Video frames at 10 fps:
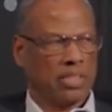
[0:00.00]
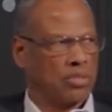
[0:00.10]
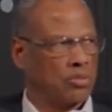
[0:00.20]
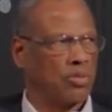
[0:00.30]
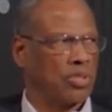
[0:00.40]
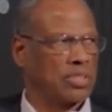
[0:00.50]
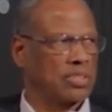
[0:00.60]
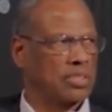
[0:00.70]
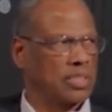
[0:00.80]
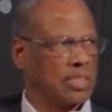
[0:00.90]

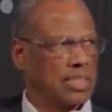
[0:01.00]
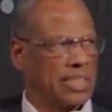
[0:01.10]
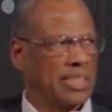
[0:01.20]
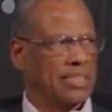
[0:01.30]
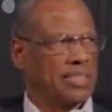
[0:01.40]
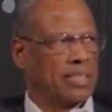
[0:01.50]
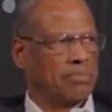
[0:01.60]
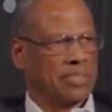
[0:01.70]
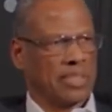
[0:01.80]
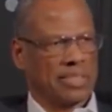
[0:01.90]
across
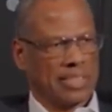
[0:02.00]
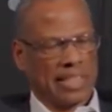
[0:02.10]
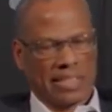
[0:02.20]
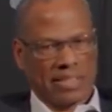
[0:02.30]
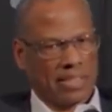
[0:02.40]
income such that